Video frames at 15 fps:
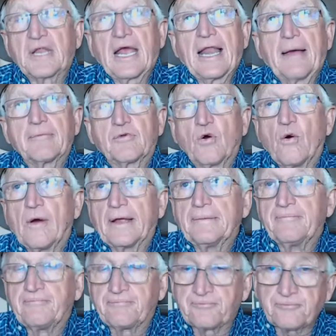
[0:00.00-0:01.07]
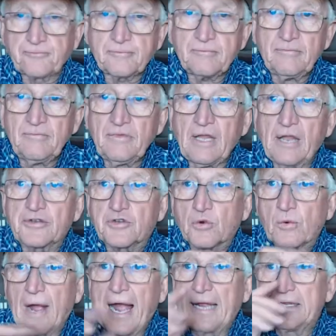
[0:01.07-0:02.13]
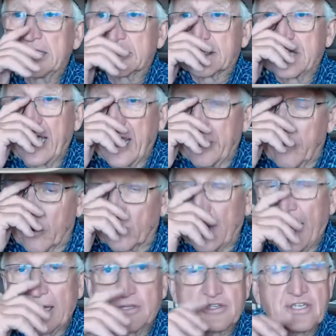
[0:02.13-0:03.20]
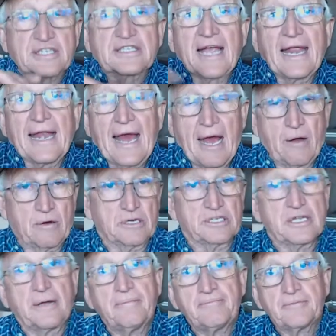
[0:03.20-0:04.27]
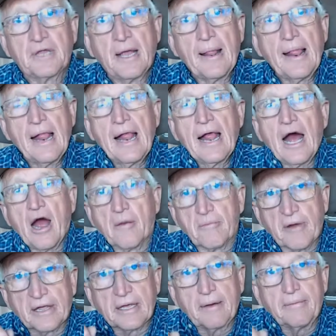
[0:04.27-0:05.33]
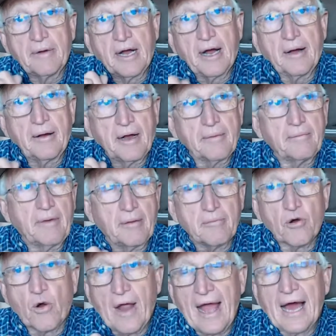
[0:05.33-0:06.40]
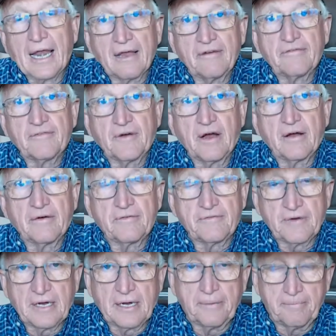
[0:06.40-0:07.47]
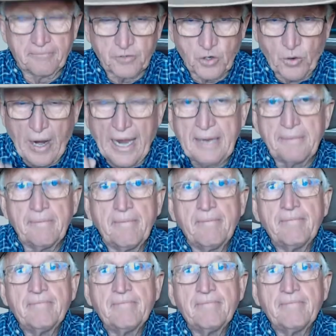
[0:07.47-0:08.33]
and I'm going to ride this day, I'm going to ride six, eight hours. I'll bring a, a, a morral of, of uh, grain.